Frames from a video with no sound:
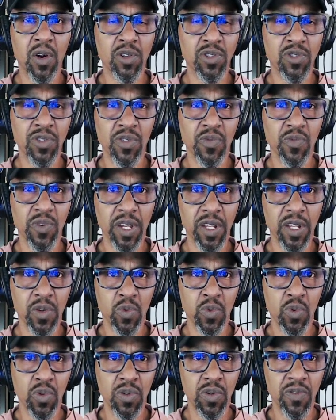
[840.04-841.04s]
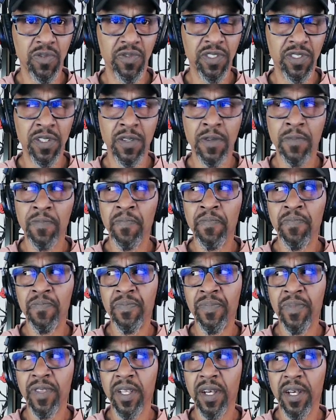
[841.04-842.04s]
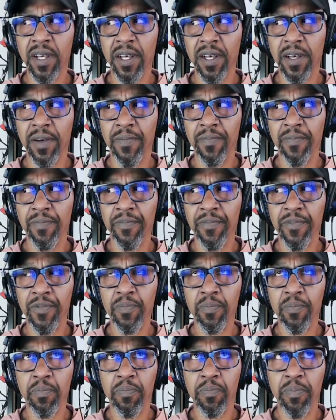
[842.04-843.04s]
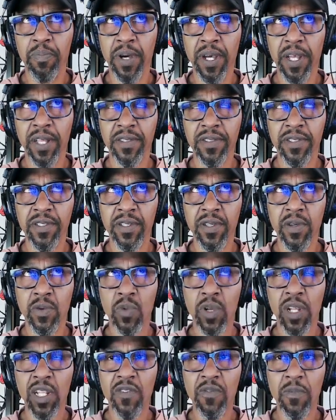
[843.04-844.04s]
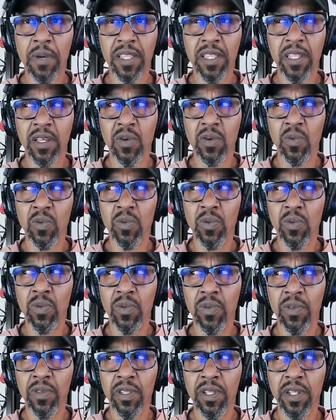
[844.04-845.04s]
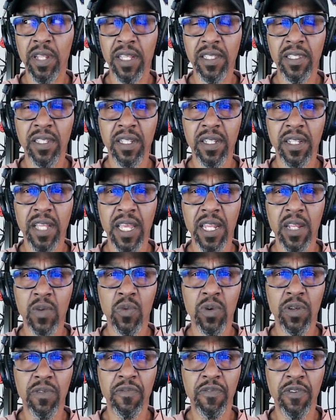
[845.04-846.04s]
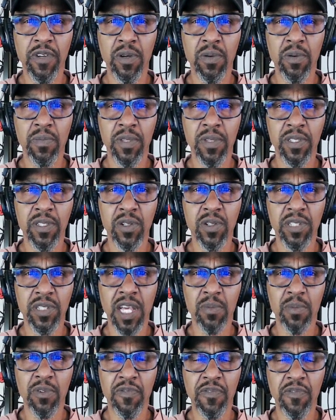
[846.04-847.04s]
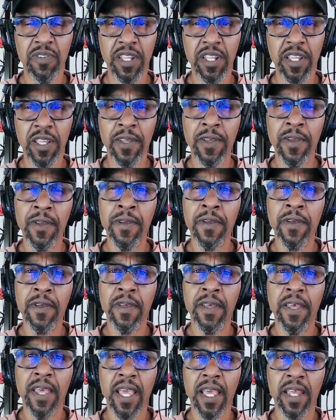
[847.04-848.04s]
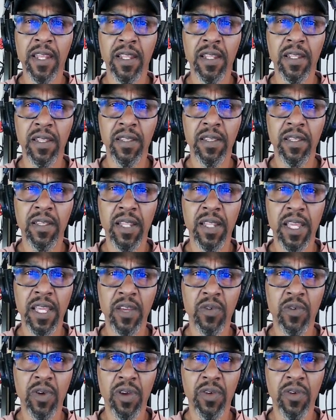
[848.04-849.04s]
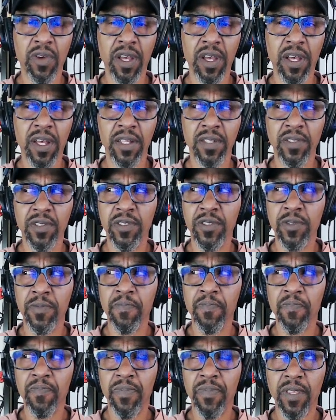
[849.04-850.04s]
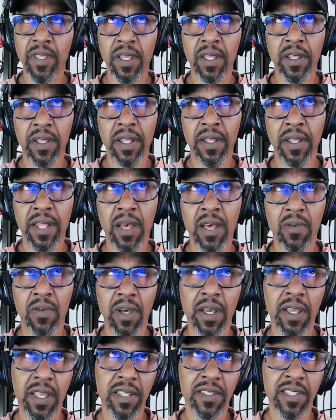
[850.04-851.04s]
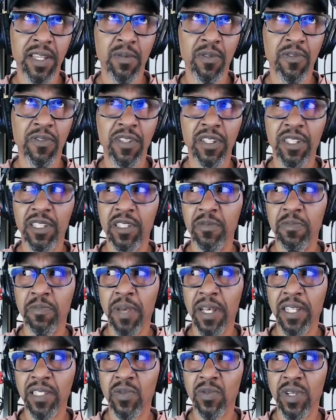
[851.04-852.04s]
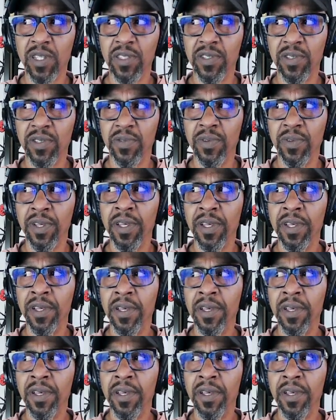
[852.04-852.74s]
larger than regular wolves. But what I love about the 1981 film, it stars Albert Finney and the late Gregory Hines, and then now I guess Albert Finney's passed away too.